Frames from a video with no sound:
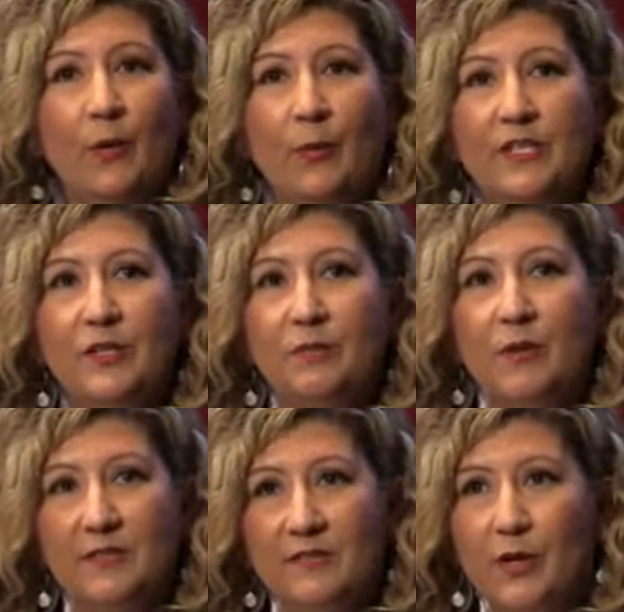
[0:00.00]
We do
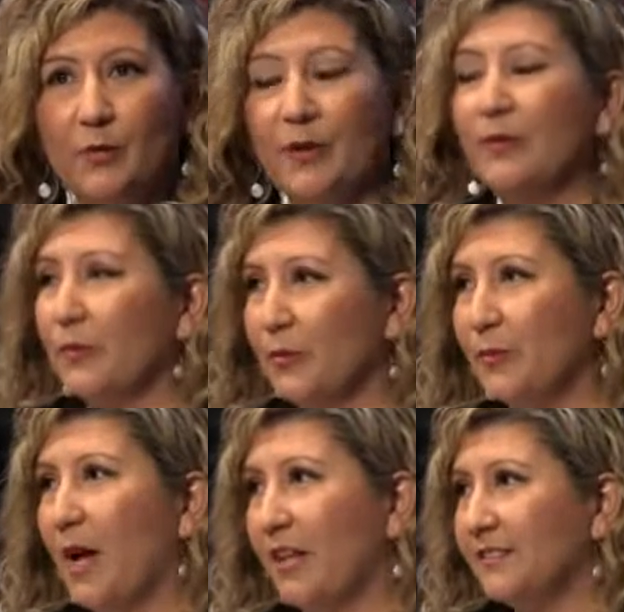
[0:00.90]
most of our work through
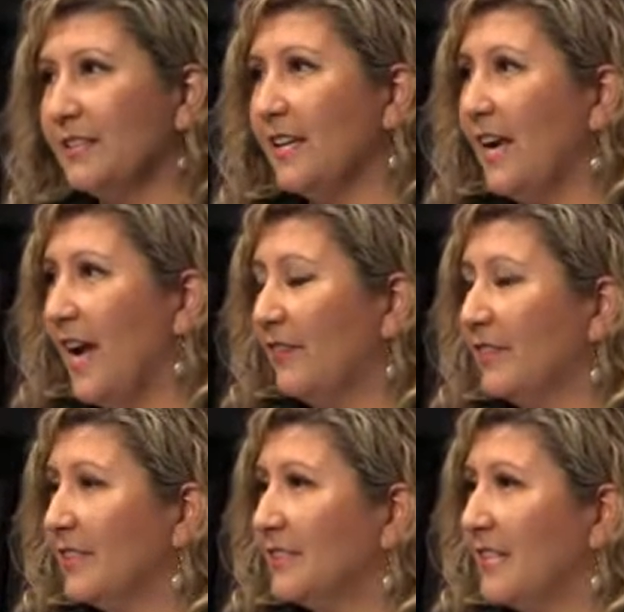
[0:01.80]
policy,
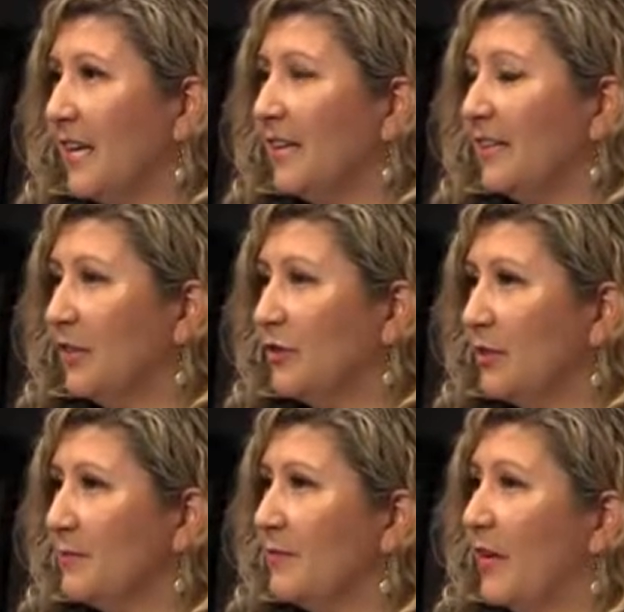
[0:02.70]
advocacy,
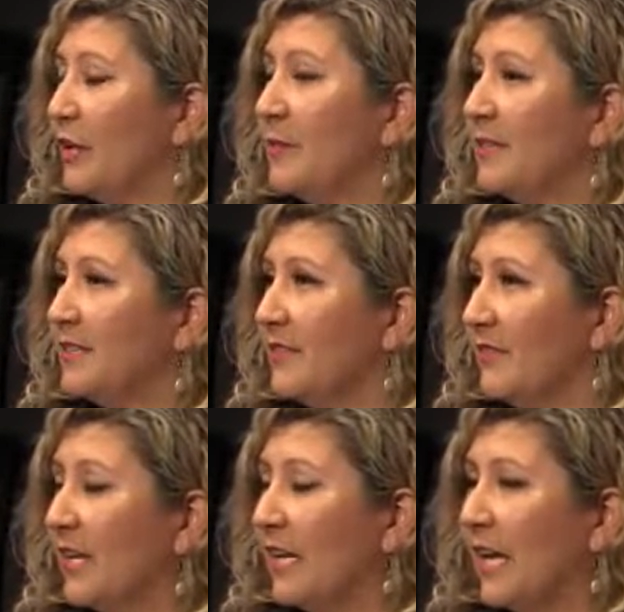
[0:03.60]
leadership development, and
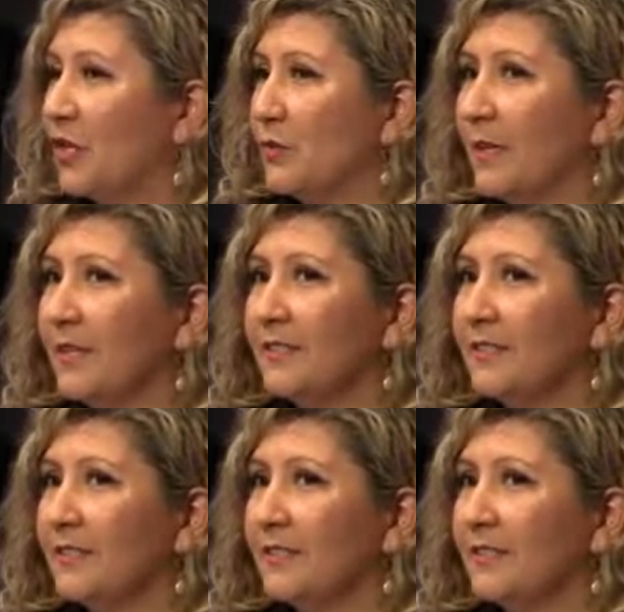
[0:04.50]
civic engagement.